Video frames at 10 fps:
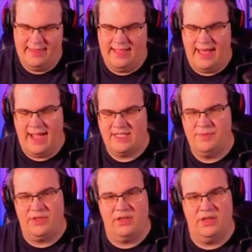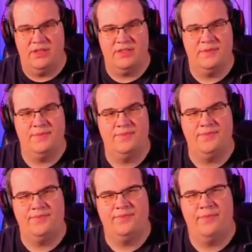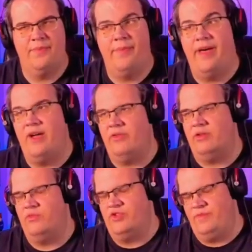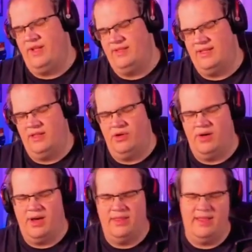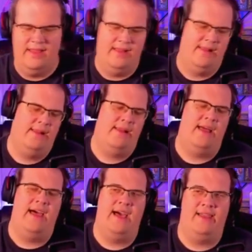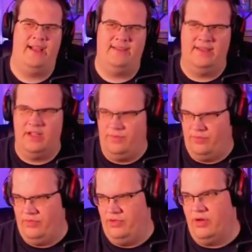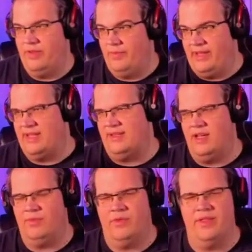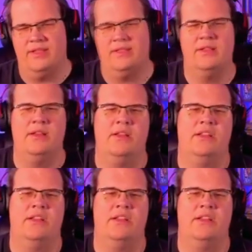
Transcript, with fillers: The expert cards. Herald, which means that no other allies can help, no other players can help you with this.